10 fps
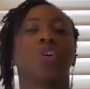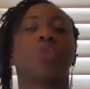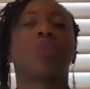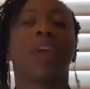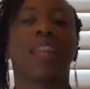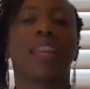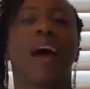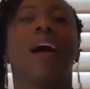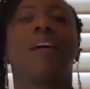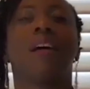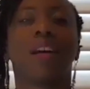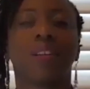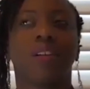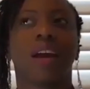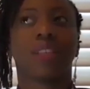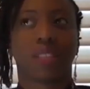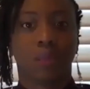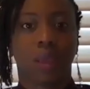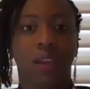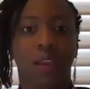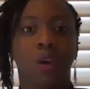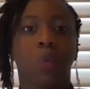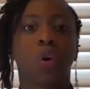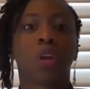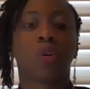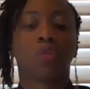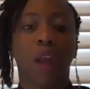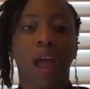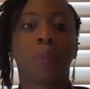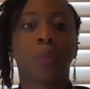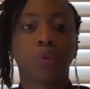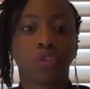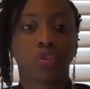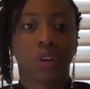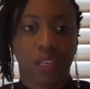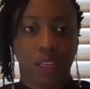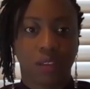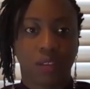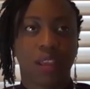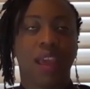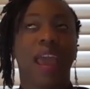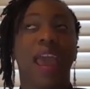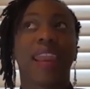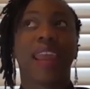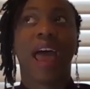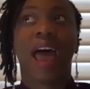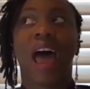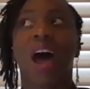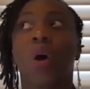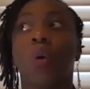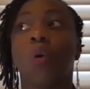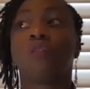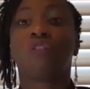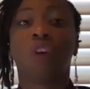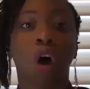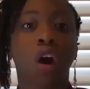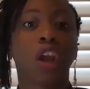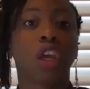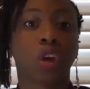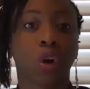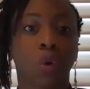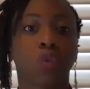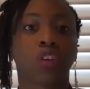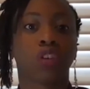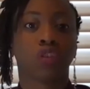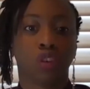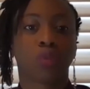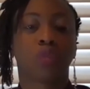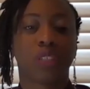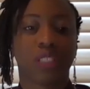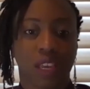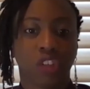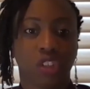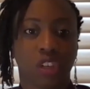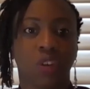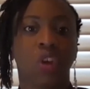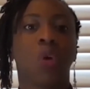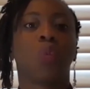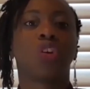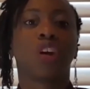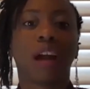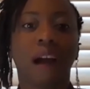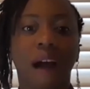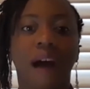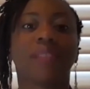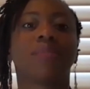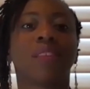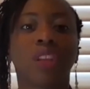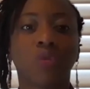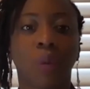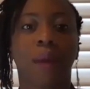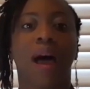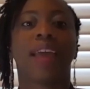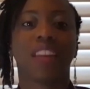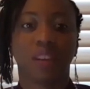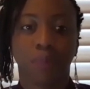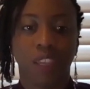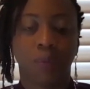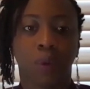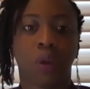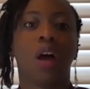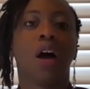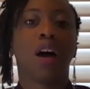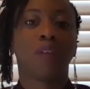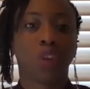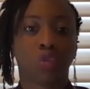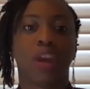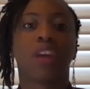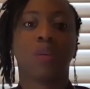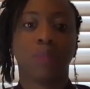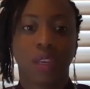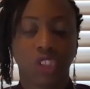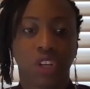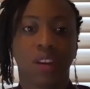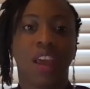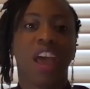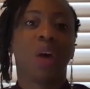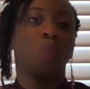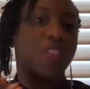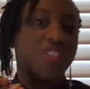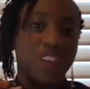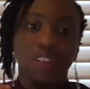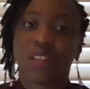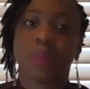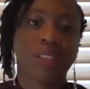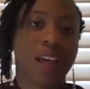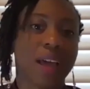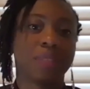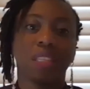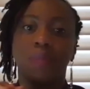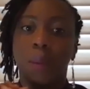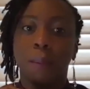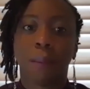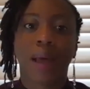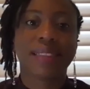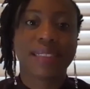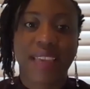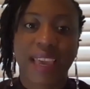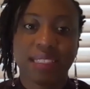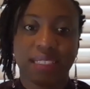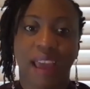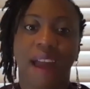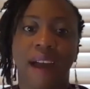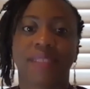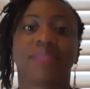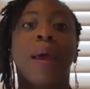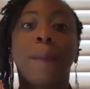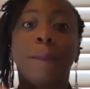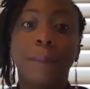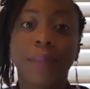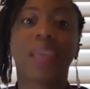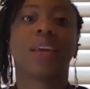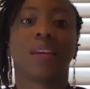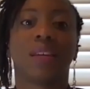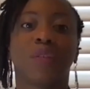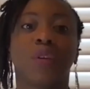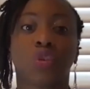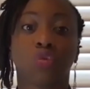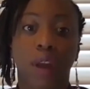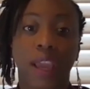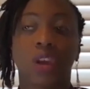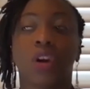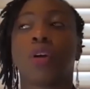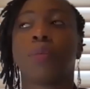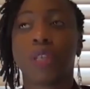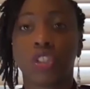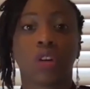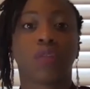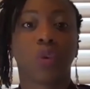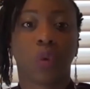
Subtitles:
You cannot underestimate what a morale booster it is and how far it goes in terms of retention when you're constantly reminding people of the greater mission and what their sometimes seeming mundane tasks mean for the greater mission of the